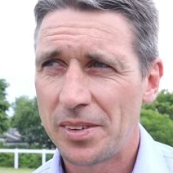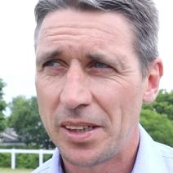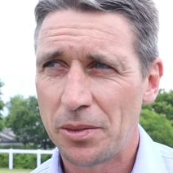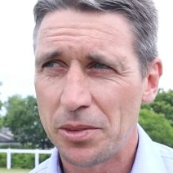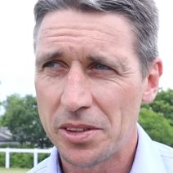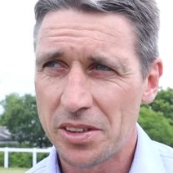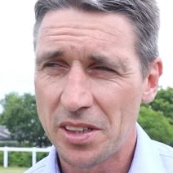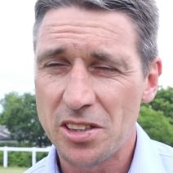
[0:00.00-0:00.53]
it
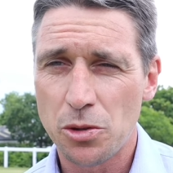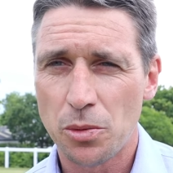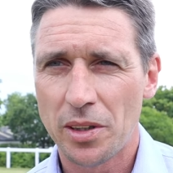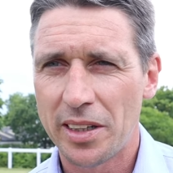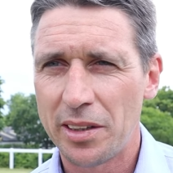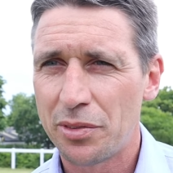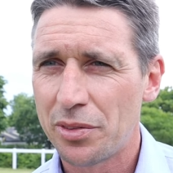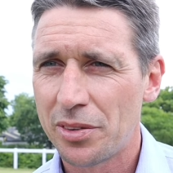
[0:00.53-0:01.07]
was a sense of
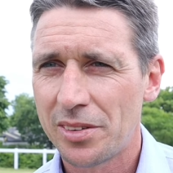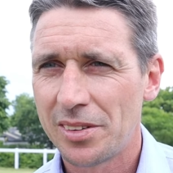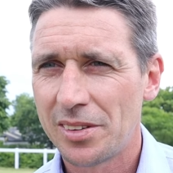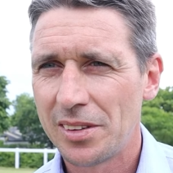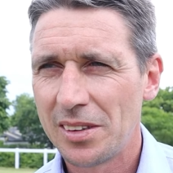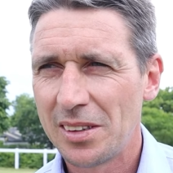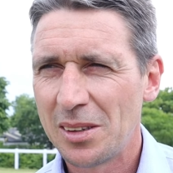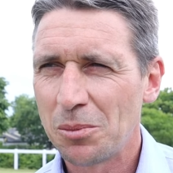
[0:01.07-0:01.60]
relief.
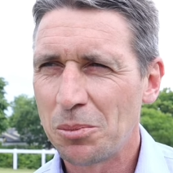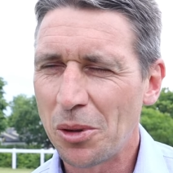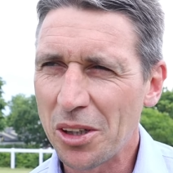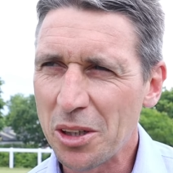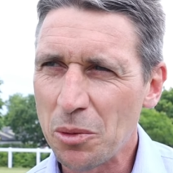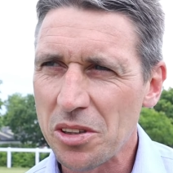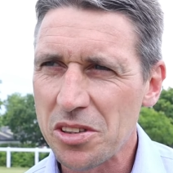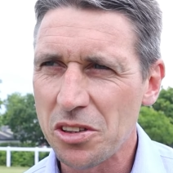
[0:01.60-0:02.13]

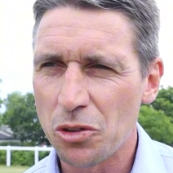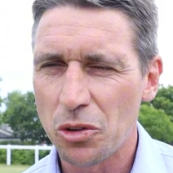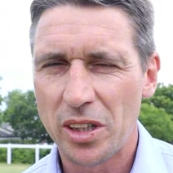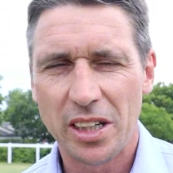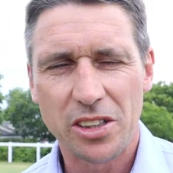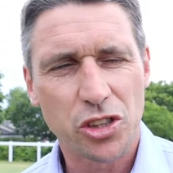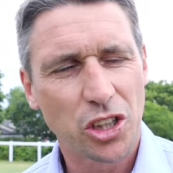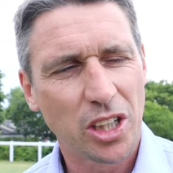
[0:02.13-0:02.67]
Body wasn't
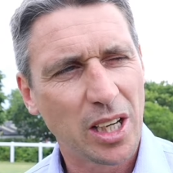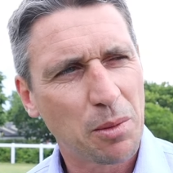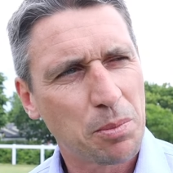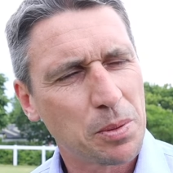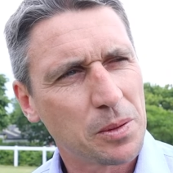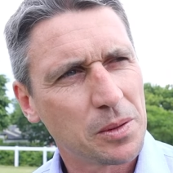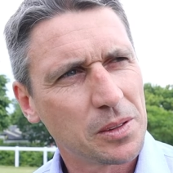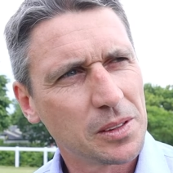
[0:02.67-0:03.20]
great shape,